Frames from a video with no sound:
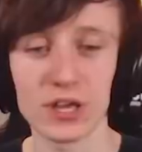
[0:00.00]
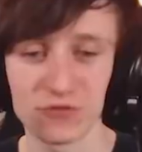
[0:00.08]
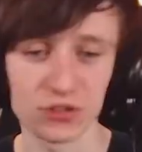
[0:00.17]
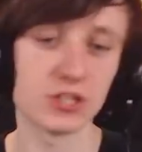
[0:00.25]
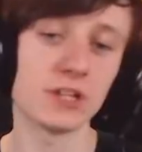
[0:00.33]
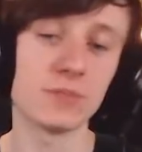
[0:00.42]

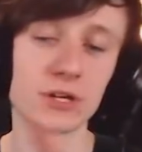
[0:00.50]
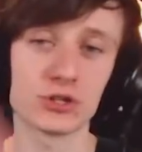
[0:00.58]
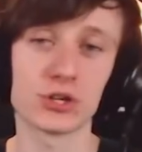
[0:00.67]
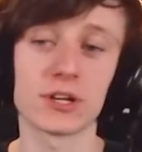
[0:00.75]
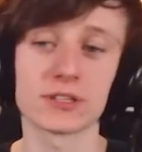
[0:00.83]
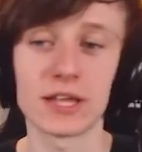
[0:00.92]
If you did, make
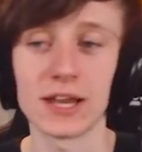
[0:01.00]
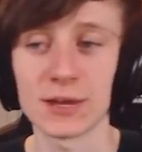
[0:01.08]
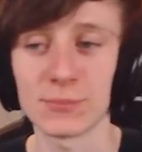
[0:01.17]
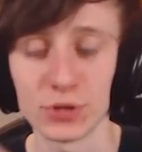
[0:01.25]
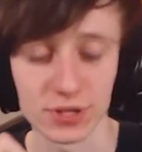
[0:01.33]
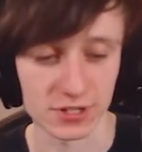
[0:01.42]
sure you click that
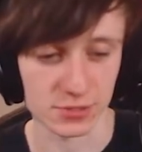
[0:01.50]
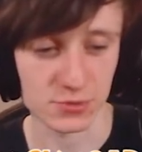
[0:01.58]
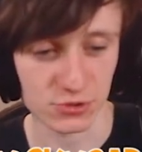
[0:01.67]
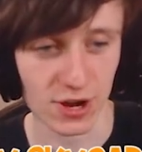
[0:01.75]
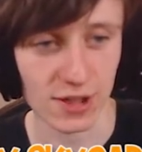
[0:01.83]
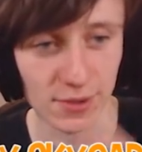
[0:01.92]
like button and
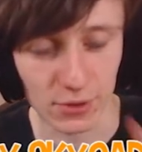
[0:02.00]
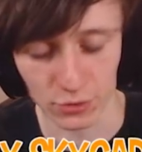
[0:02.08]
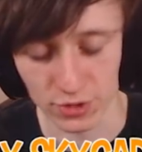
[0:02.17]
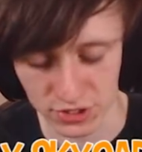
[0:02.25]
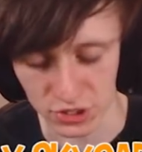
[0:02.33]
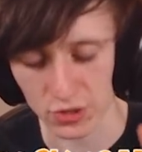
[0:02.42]
subscribe. I
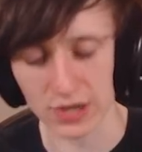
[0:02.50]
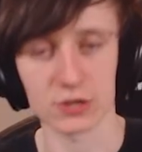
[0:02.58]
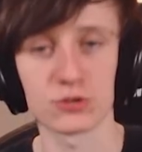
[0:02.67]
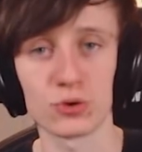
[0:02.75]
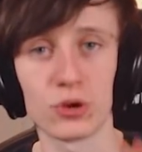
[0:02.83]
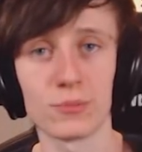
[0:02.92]
want to do
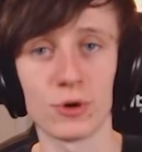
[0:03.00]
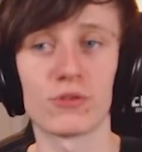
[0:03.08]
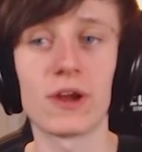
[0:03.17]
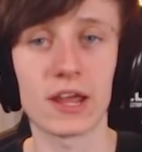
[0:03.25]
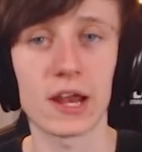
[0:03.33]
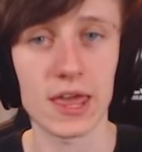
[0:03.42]
hacker trolling
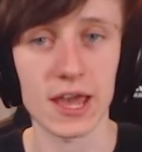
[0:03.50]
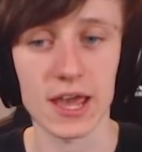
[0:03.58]
more regularly